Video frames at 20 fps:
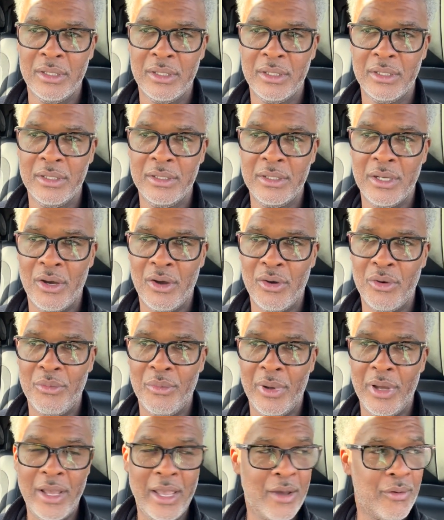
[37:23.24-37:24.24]
I
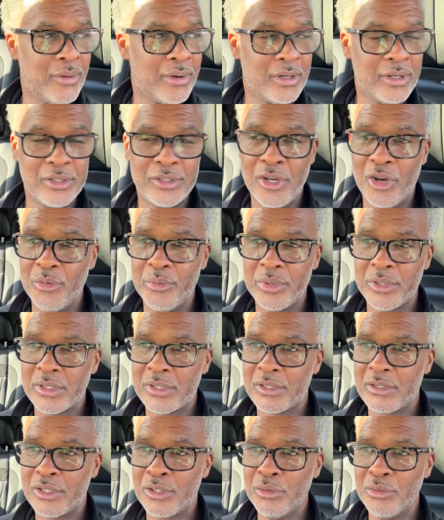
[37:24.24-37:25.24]
had one of the
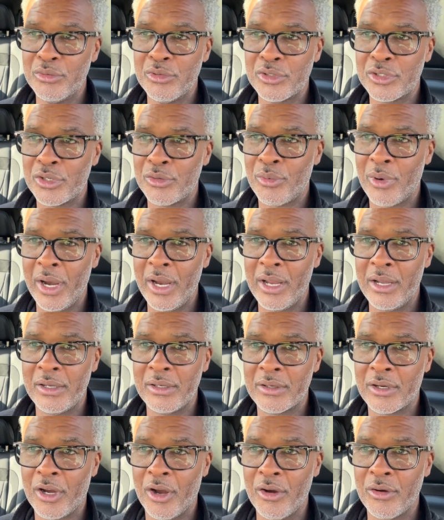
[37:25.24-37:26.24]
dopest tuners
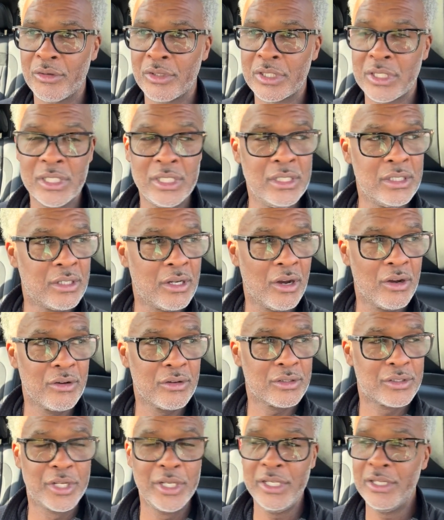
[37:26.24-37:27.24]
around, Steve
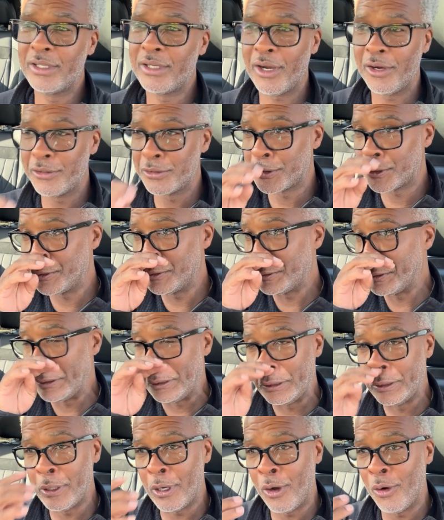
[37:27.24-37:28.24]
Kurt Jr.
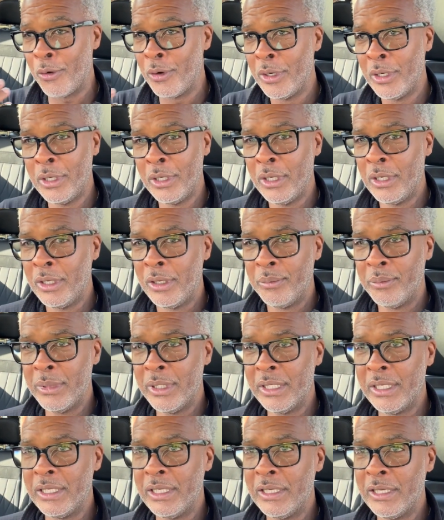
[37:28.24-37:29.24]
Me
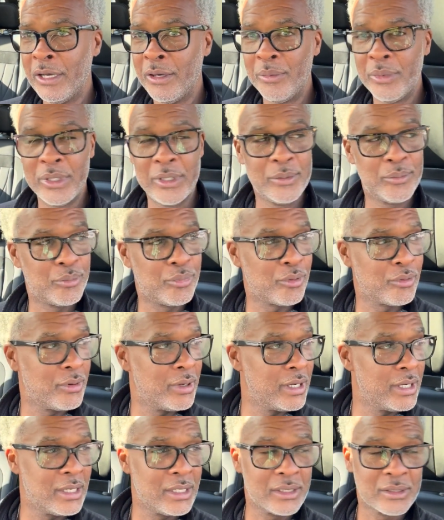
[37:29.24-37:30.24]
and him and
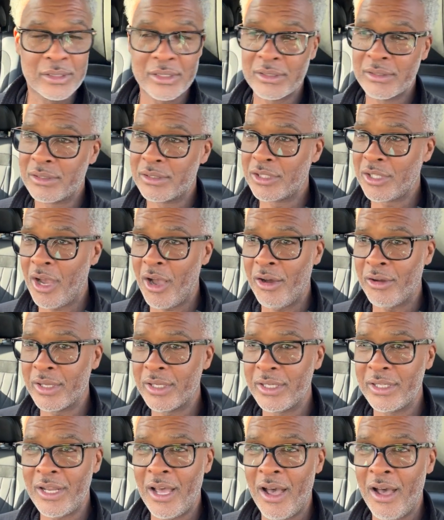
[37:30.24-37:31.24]
Perez,
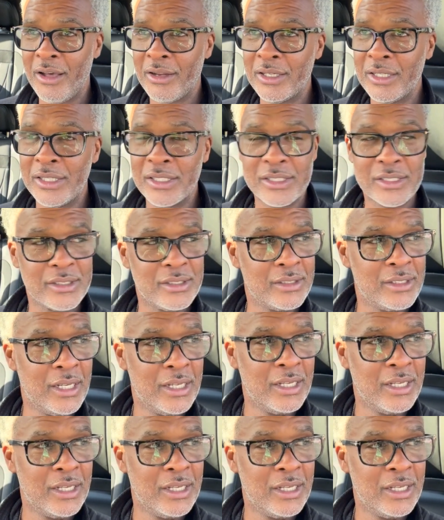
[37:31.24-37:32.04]
Shawty, and all us, and